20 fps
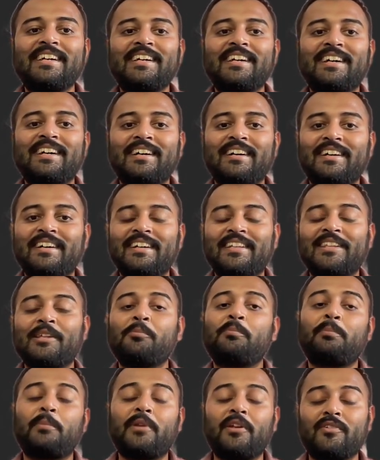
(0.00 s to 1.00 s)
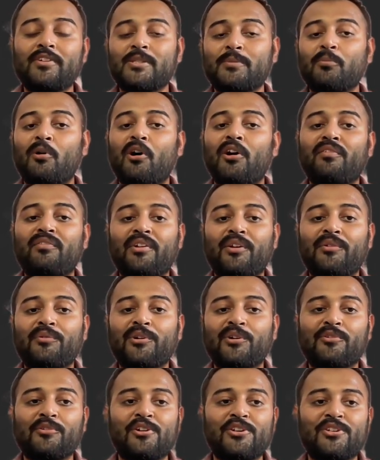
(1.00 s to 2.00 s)
in the previous bot
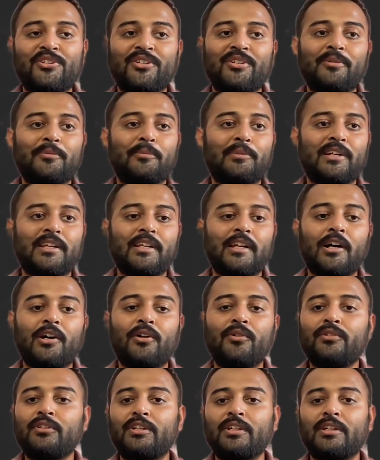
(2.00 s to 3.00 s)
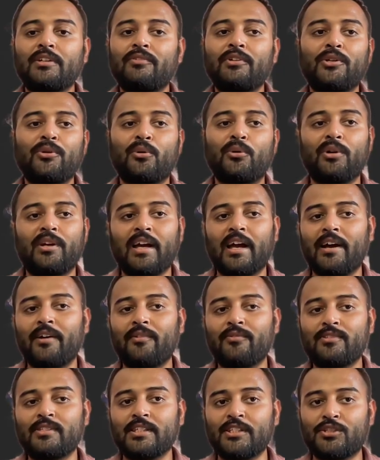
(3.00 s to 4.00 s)
framework version, but now here we don't
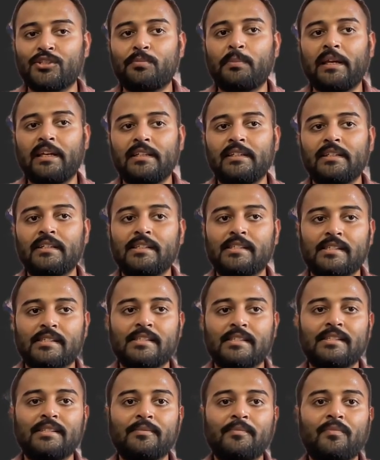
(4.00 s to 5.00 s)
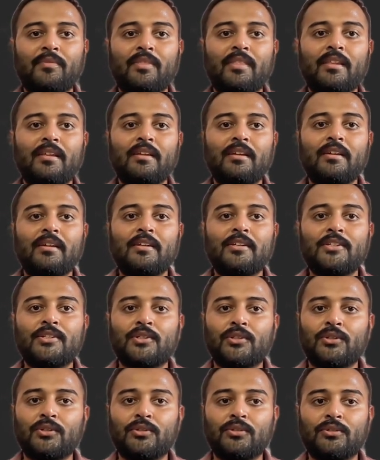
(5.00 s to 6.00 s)
have such pages.
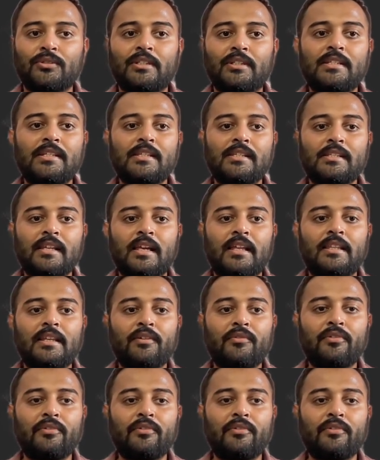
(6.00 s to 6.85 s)
So this is, I think,